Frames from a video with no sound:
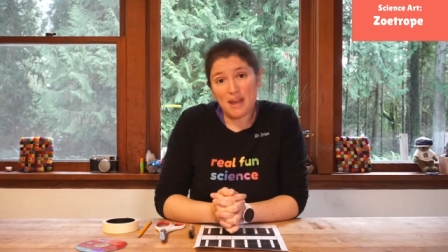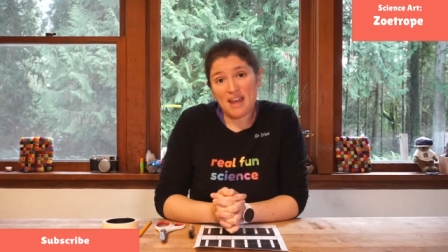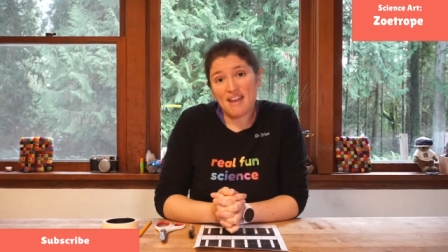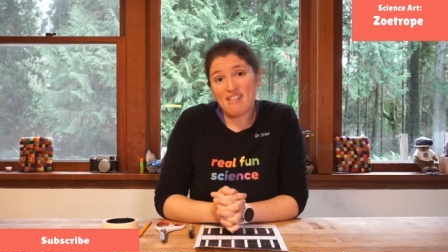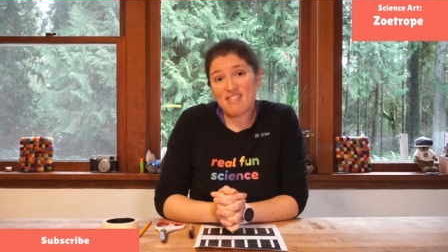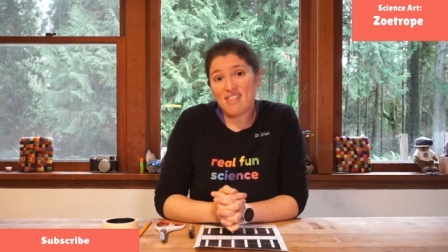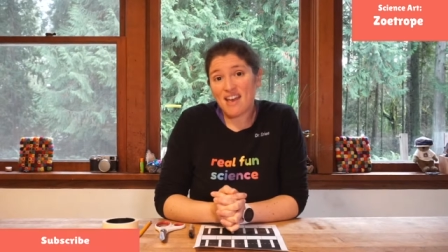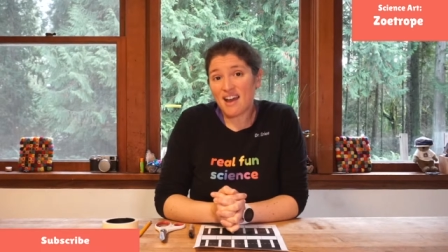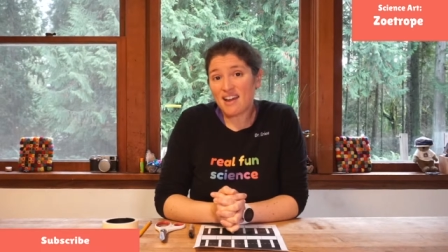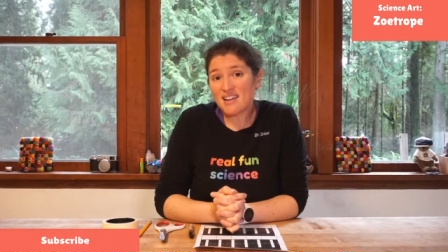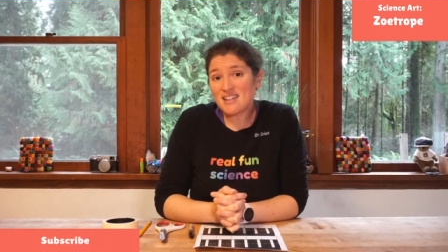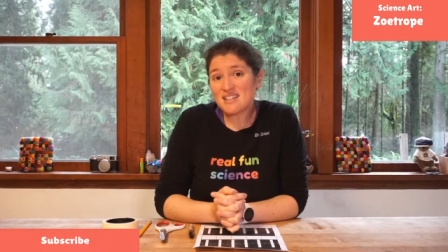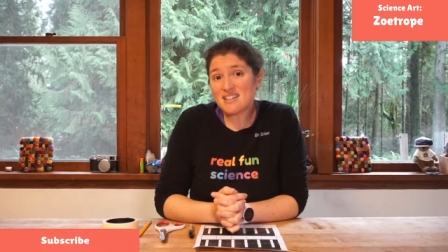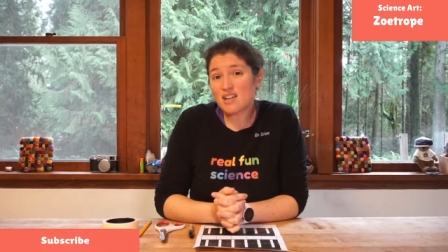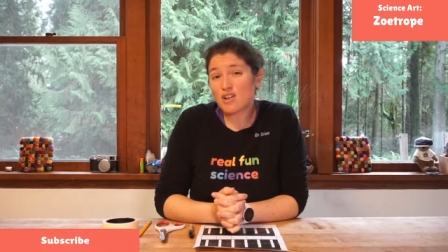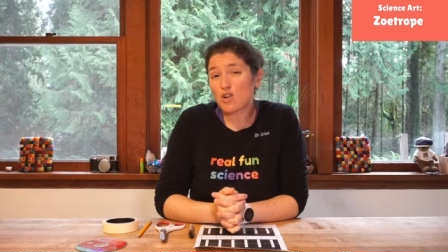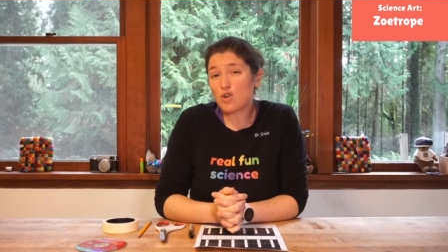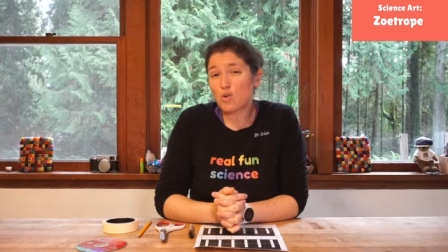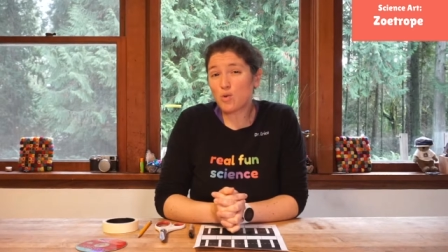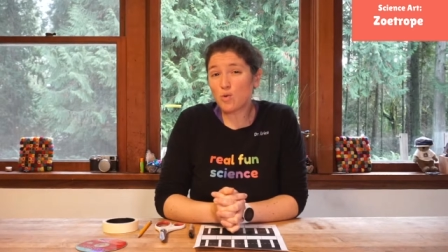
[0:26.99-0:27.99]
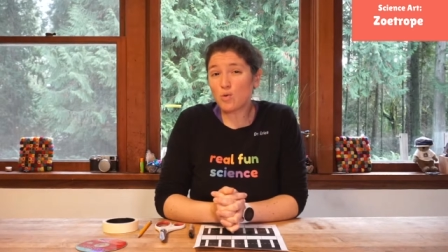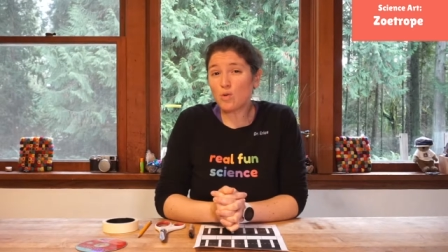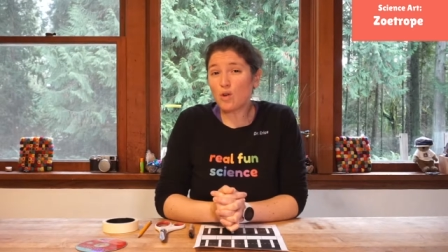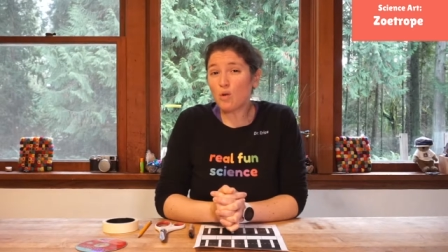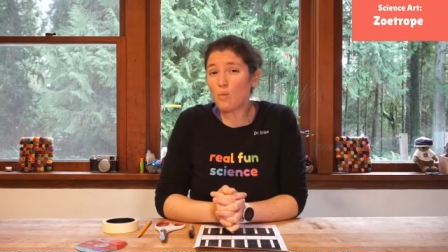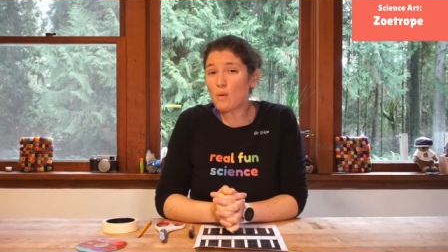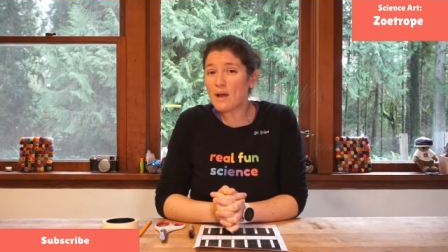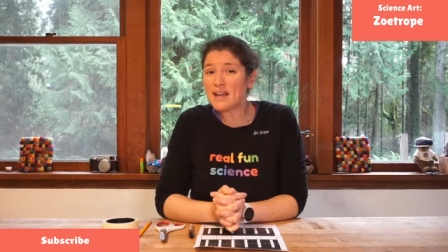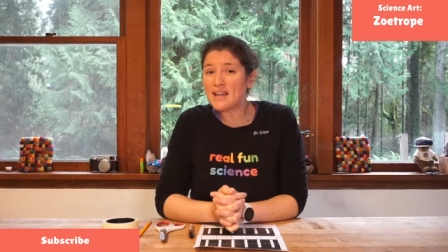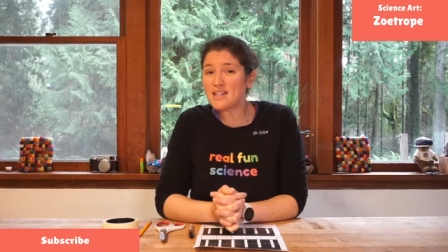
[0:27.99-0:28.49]
and that is a cool
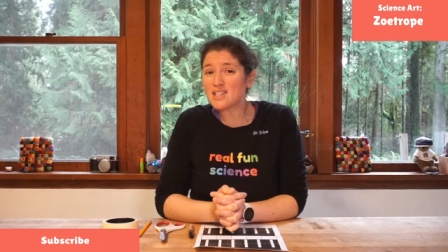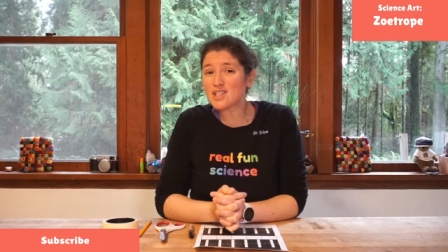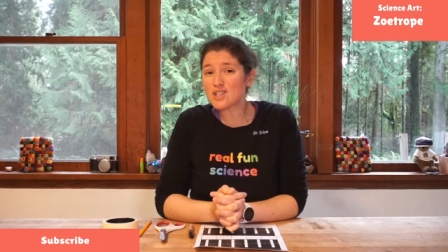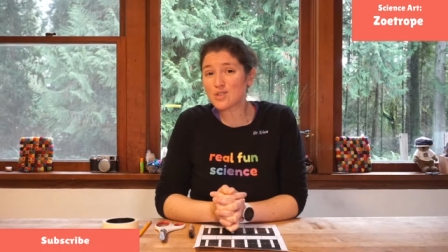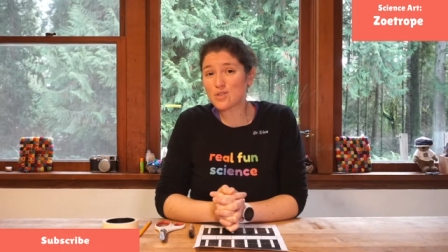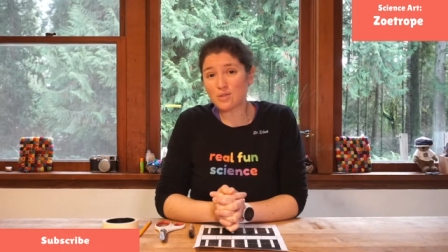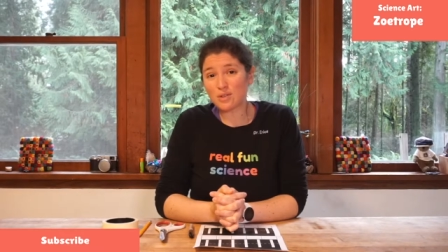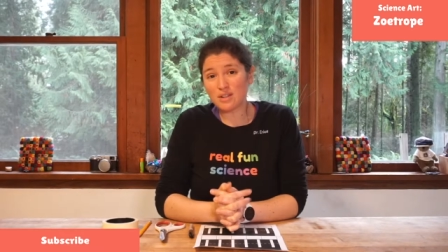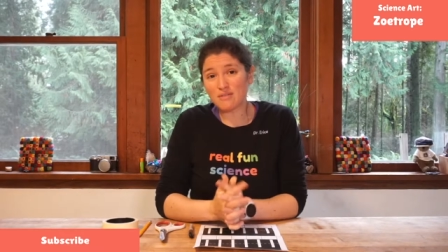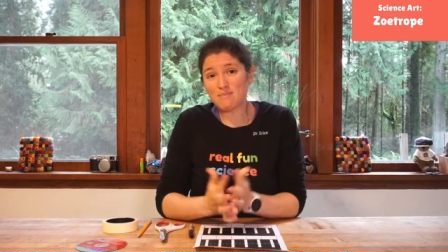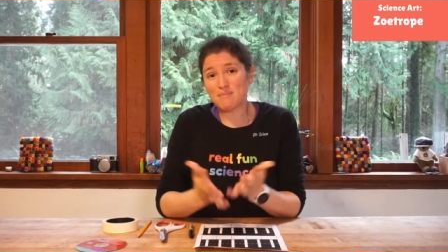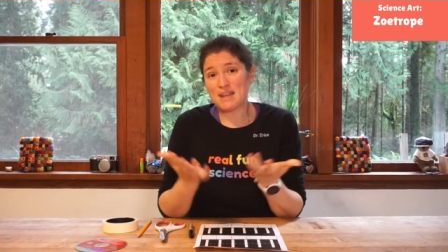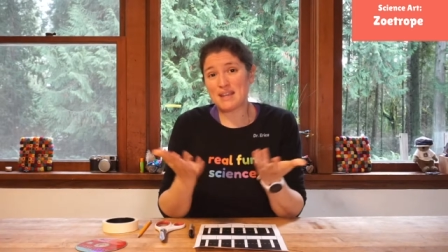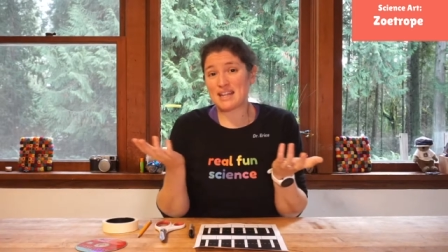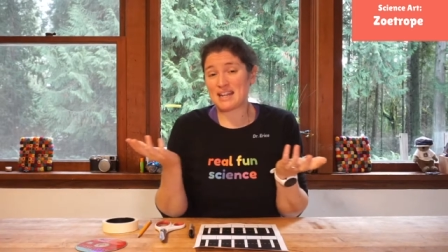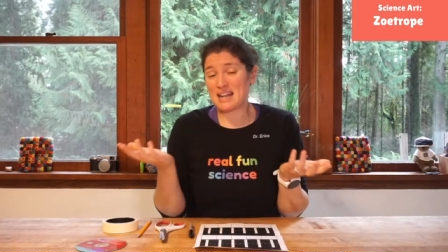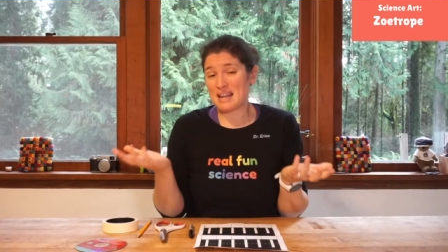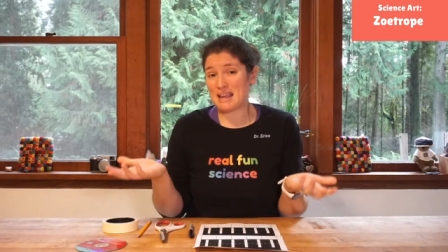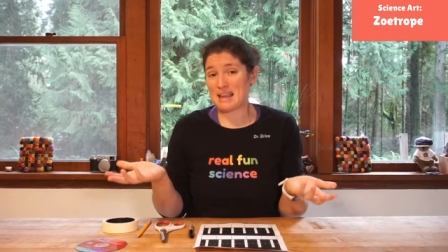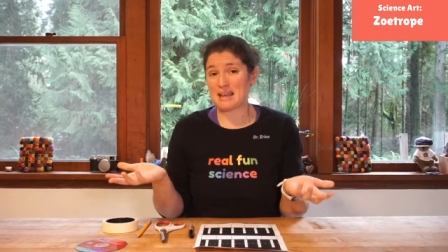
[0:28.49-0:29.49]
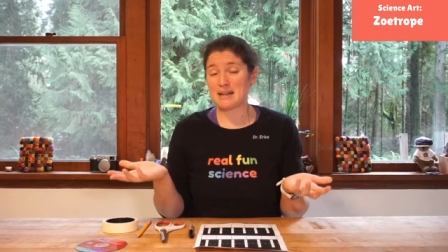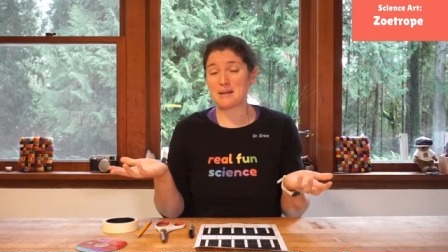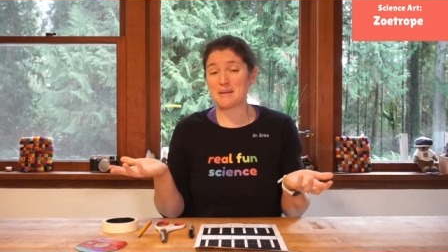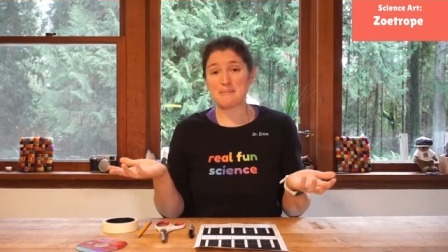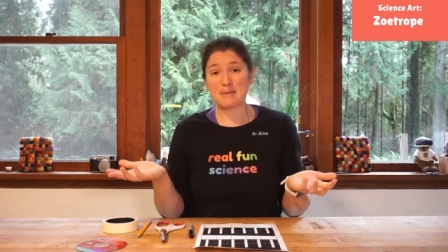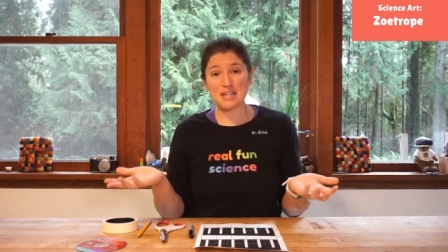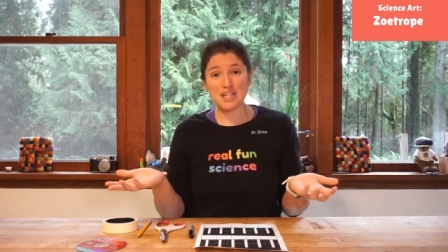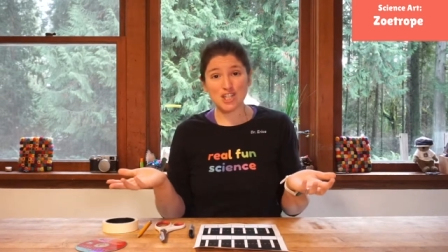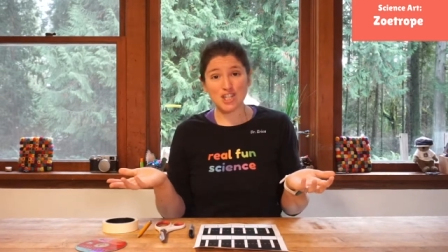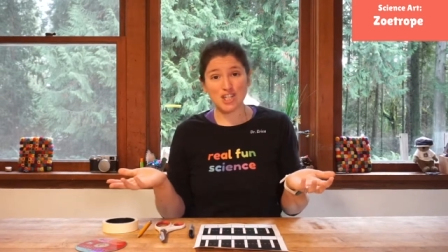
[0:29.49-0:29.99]
way to sort of make an
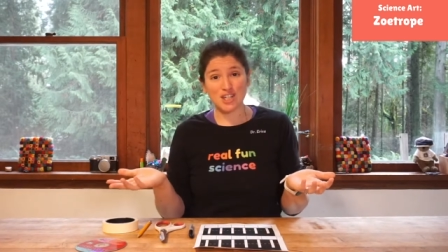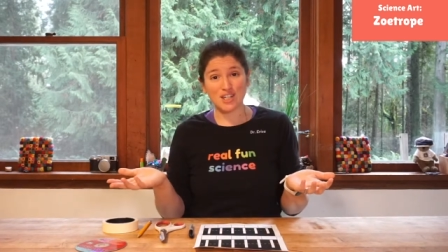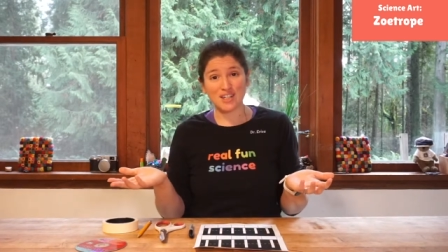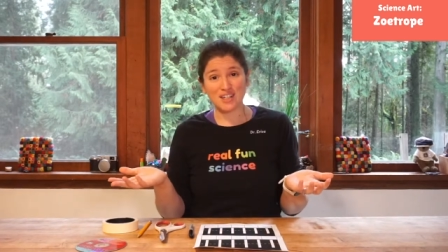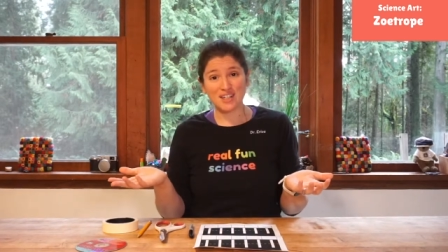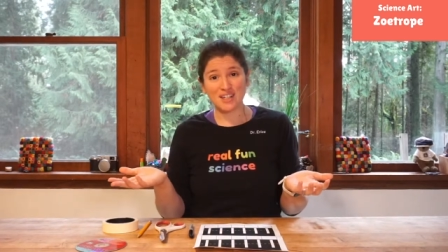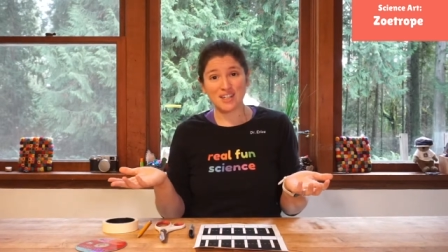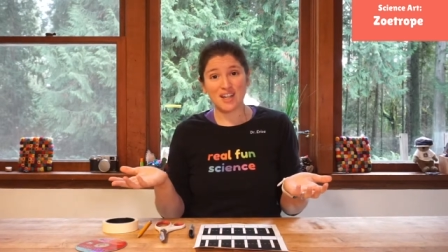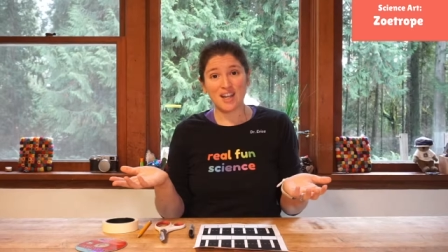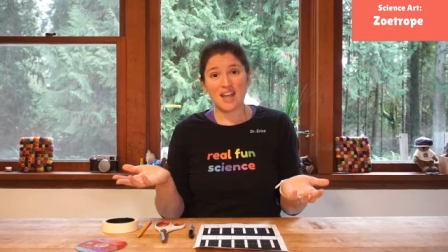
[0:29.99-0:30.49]
animation